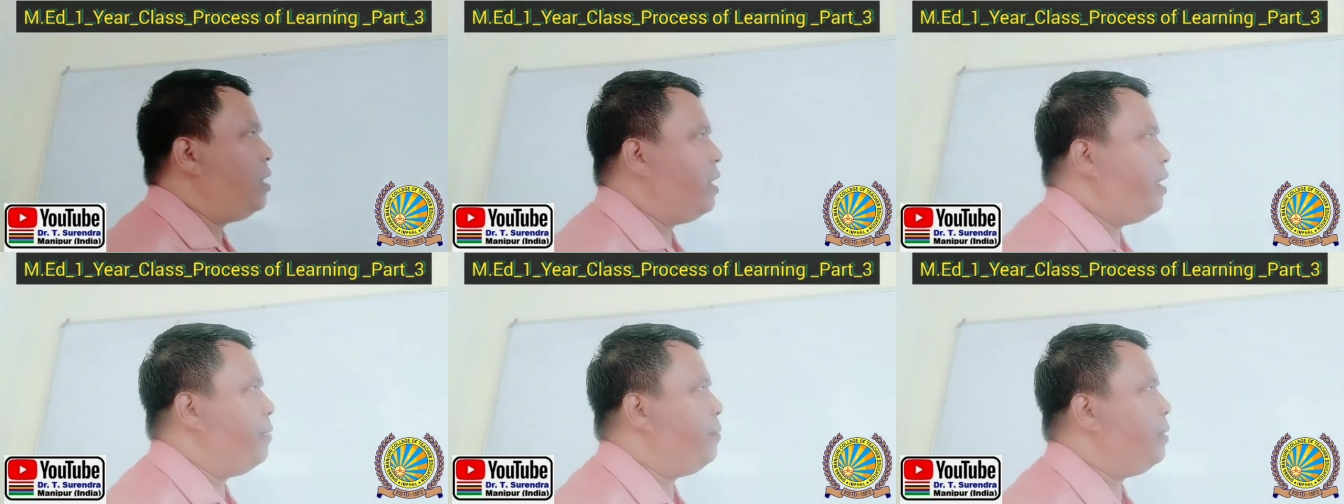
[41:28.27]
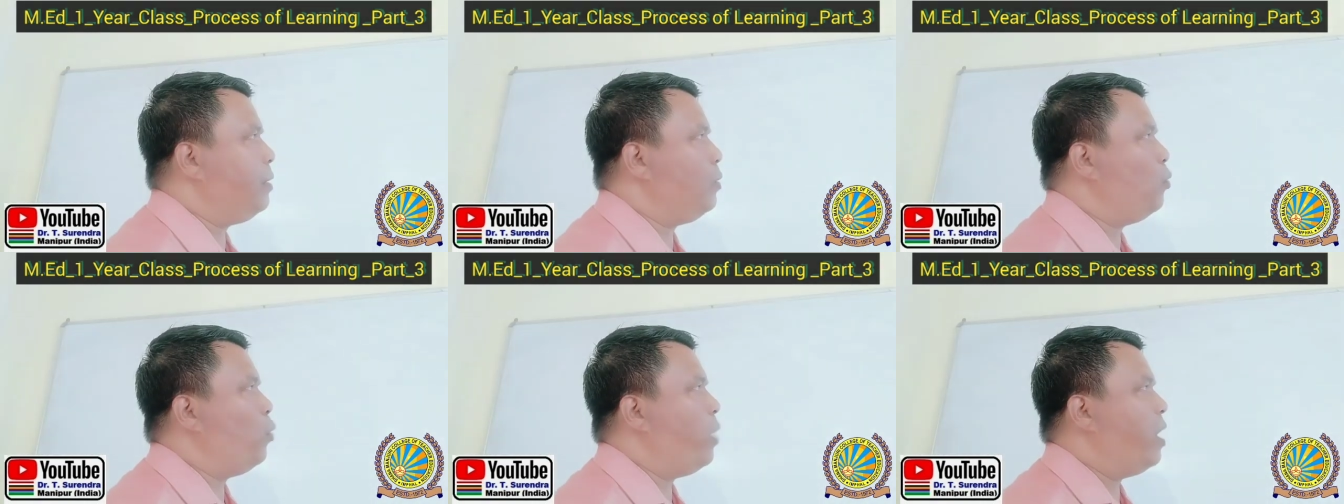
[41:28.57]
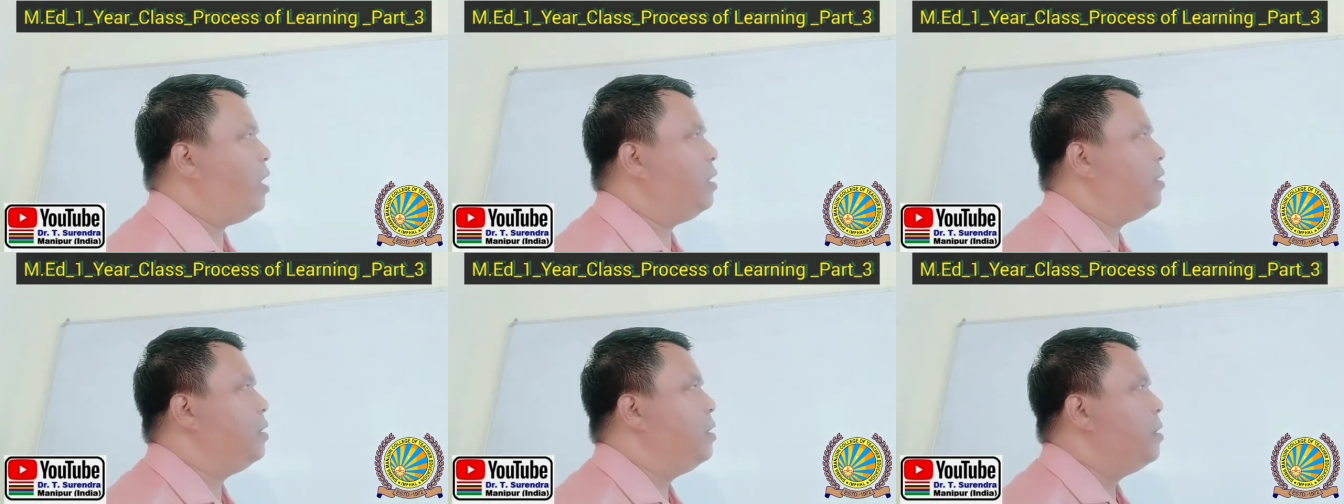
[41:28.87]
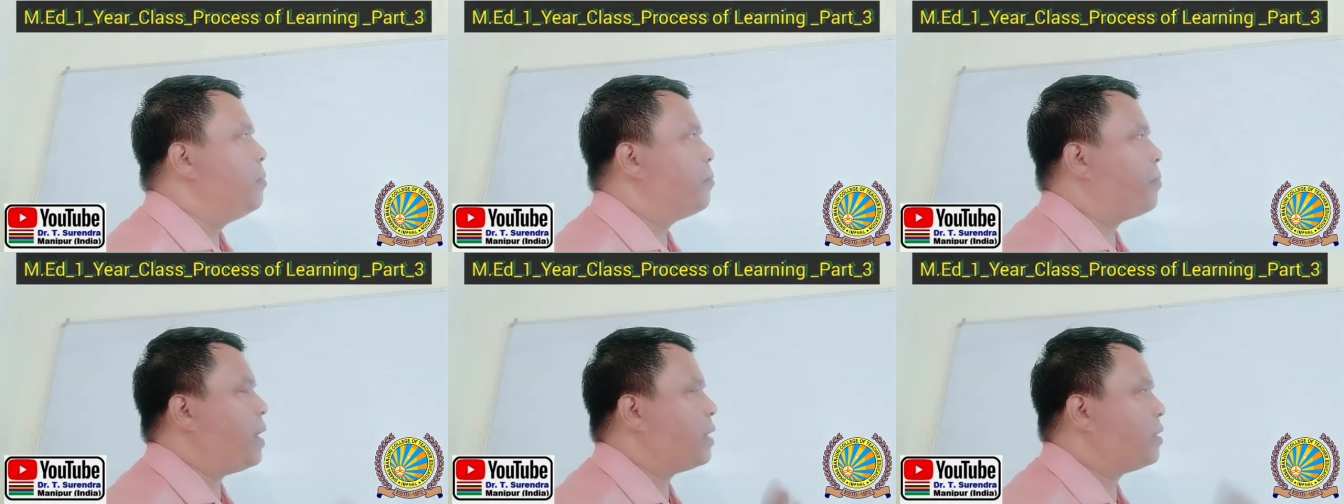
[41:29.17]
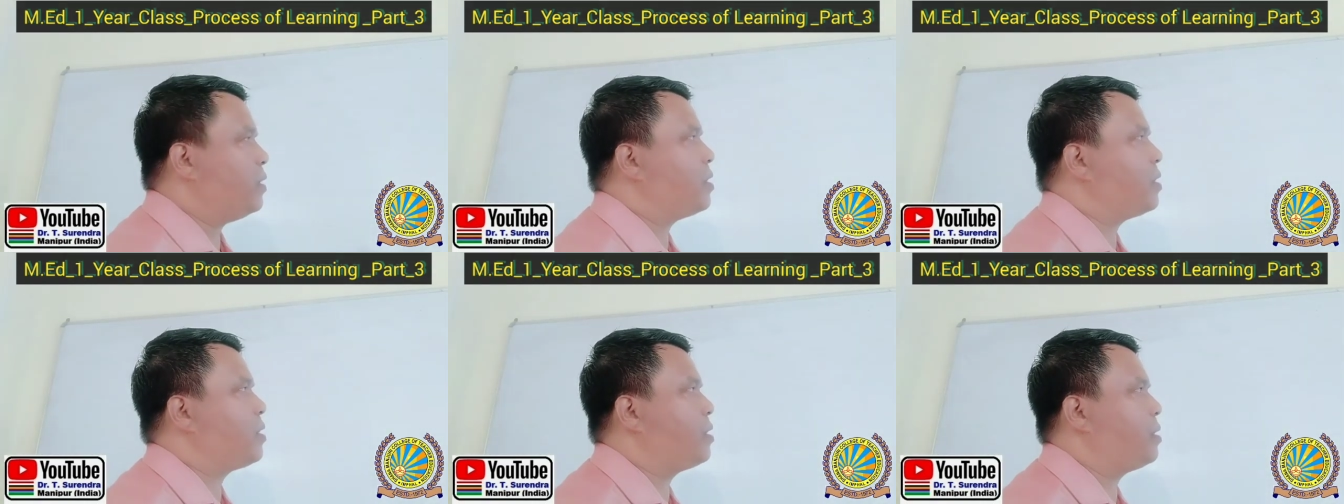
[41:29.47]
level, while
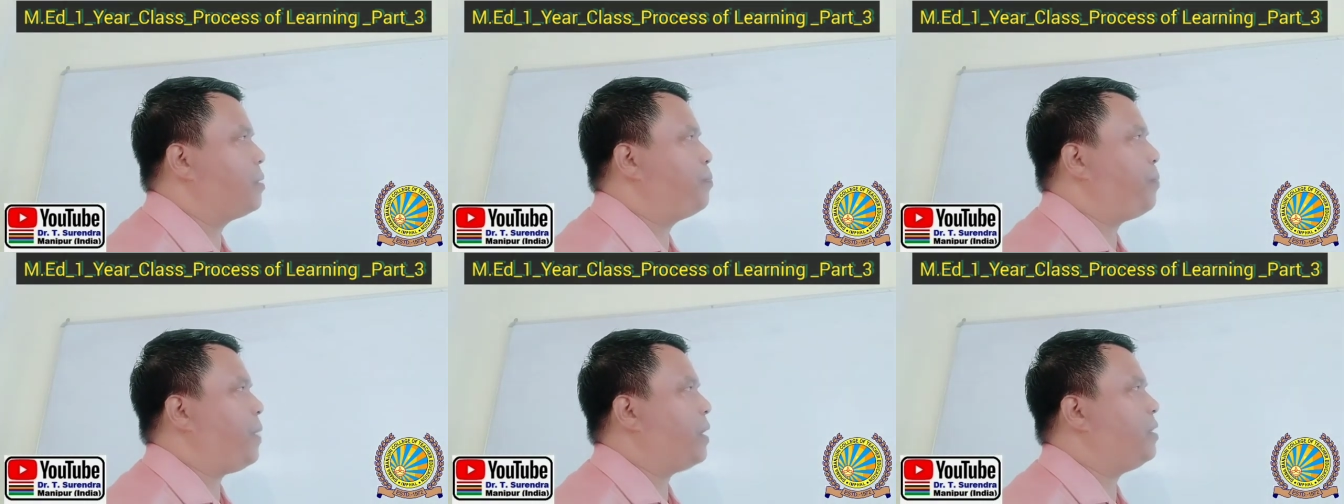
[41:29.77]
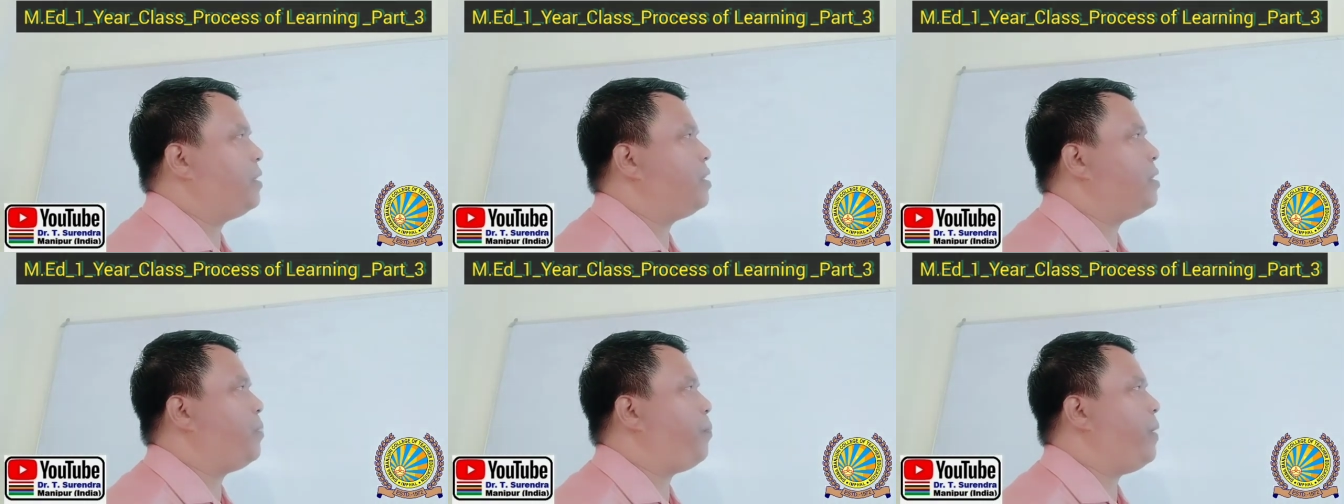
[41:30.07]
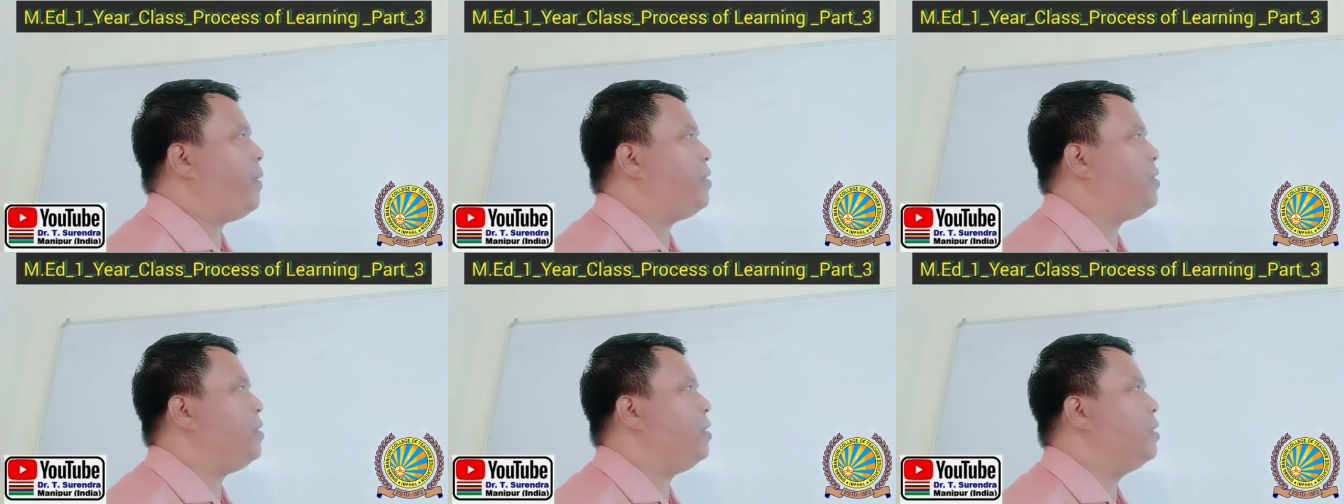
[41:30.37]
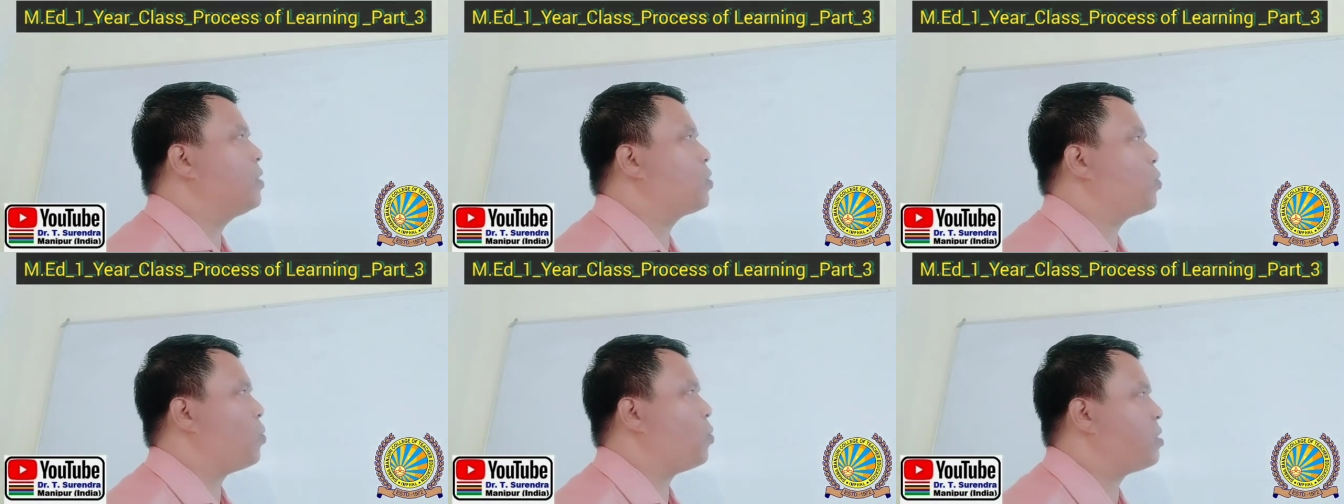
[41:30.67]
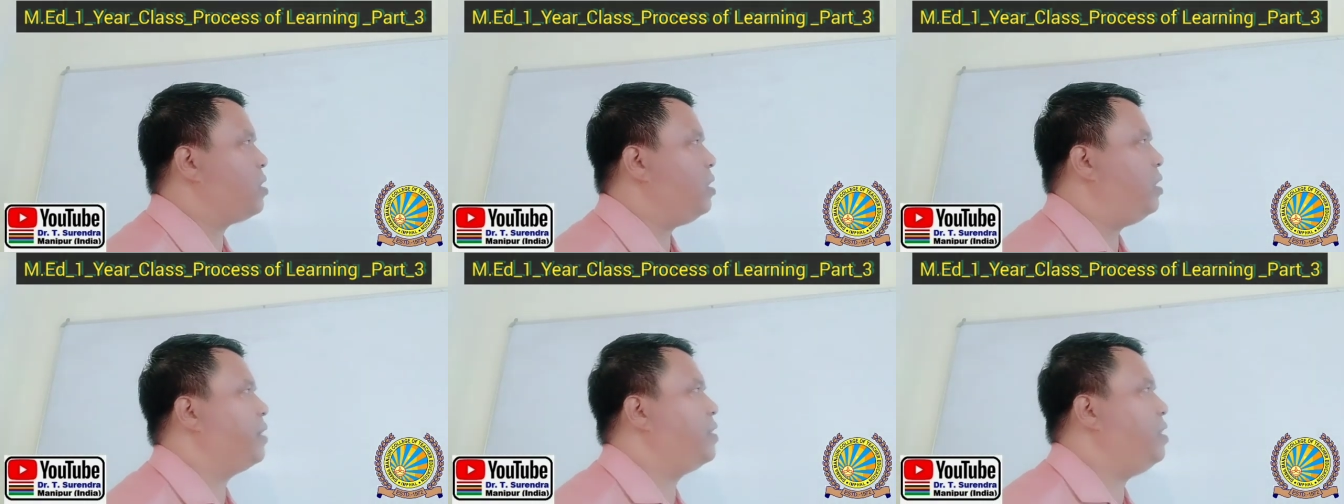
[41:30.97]
participating in
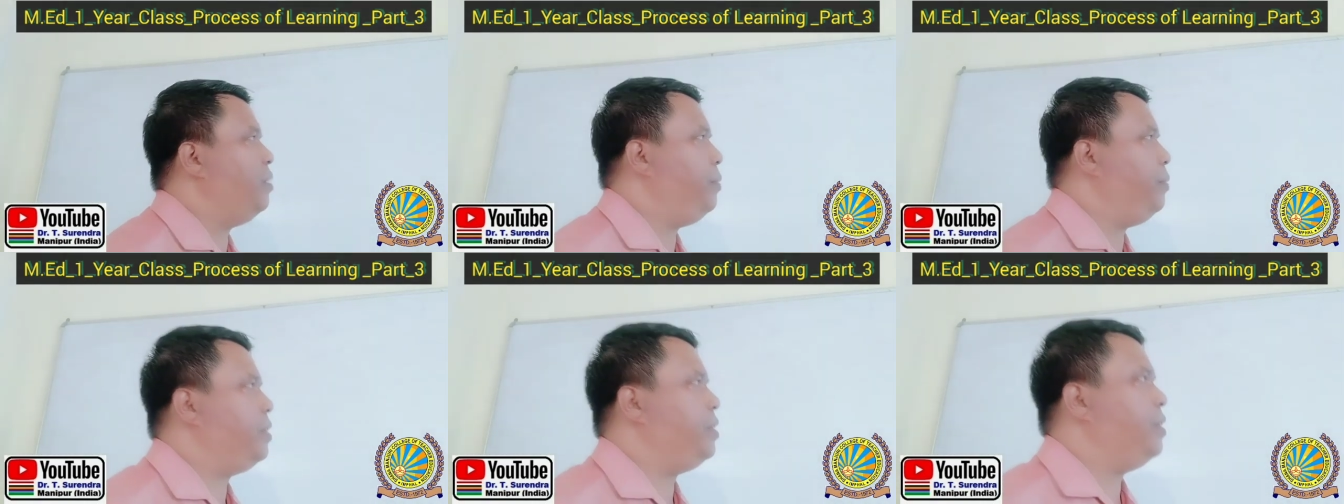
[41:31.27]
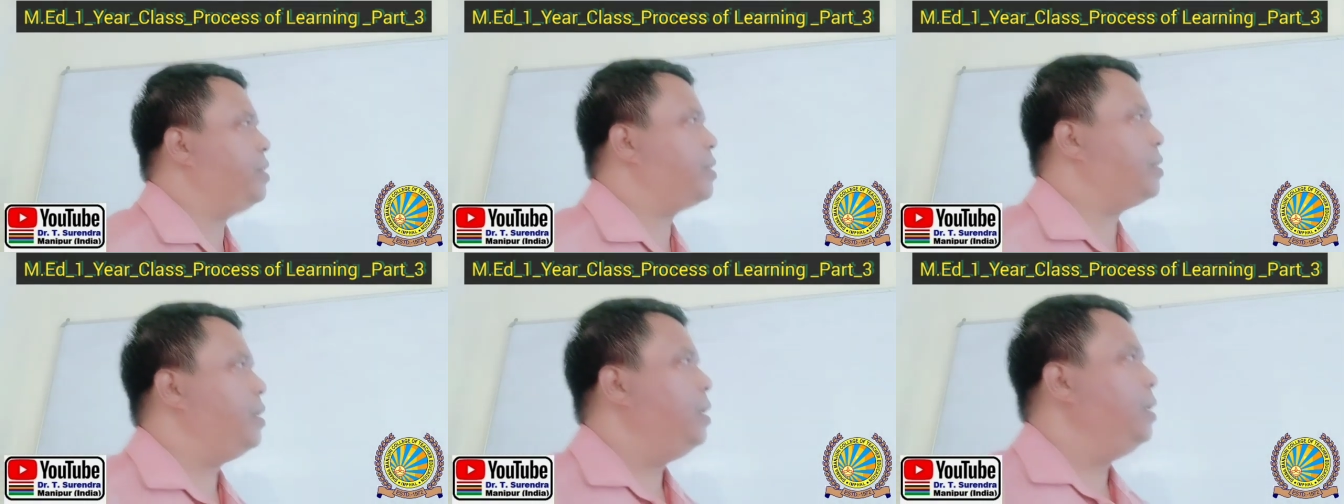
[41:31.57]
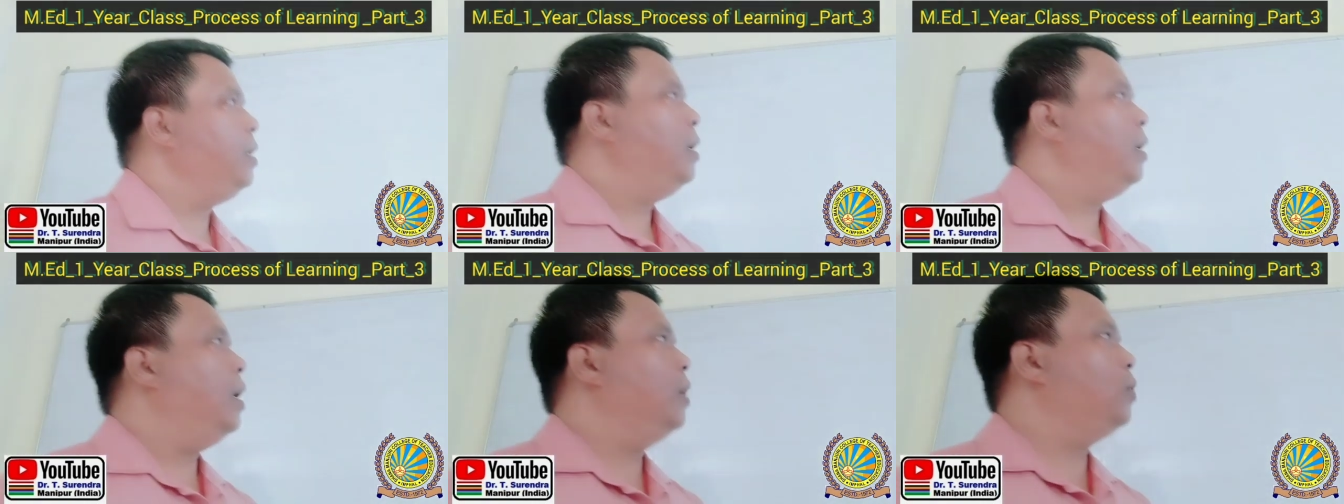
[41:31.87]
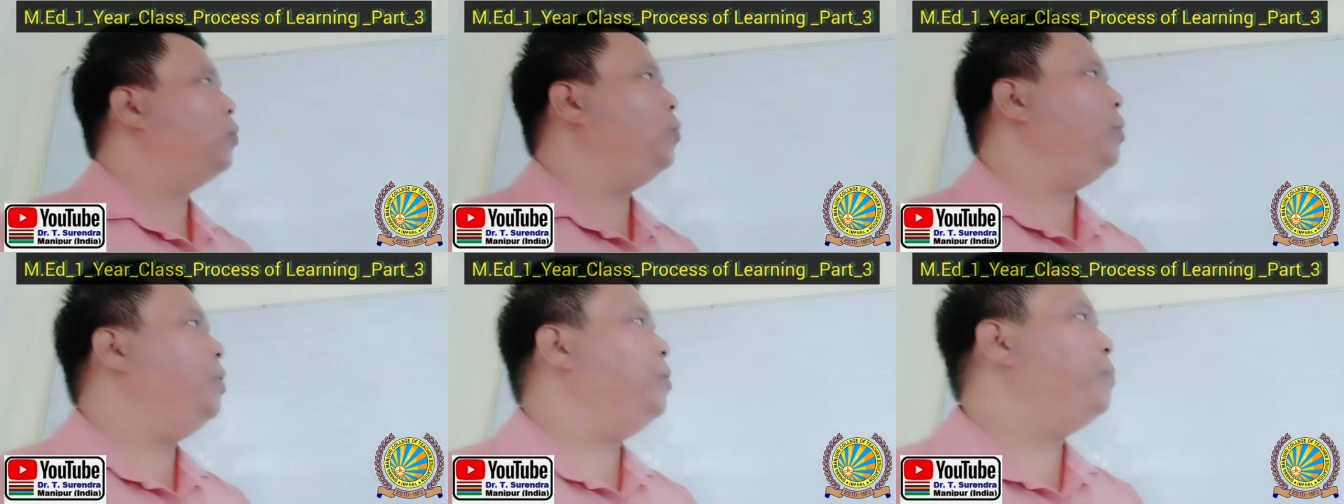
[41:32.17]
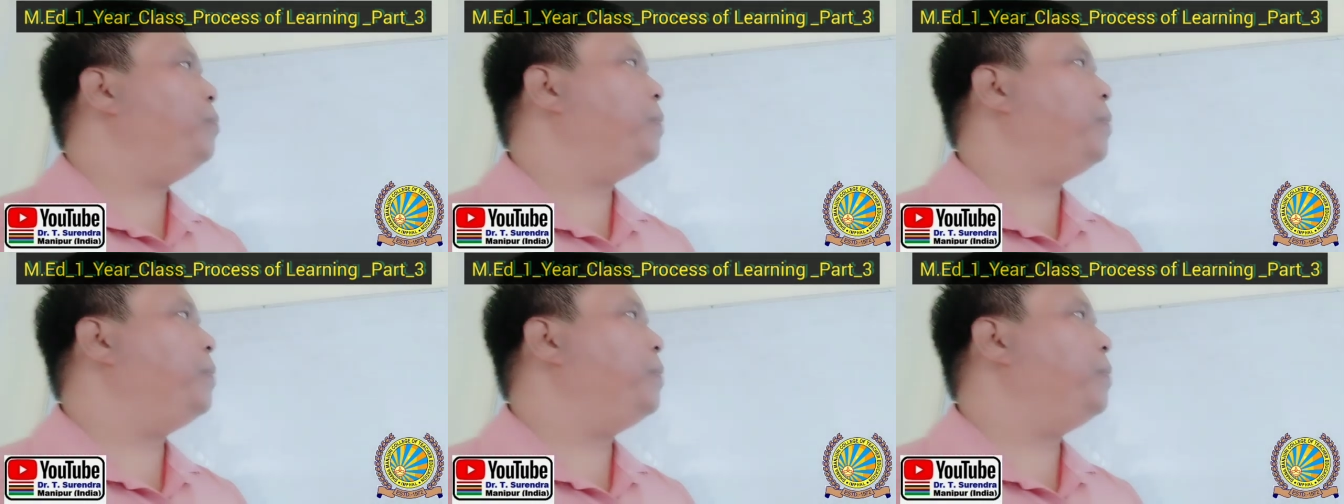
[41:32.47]
social activities. Adui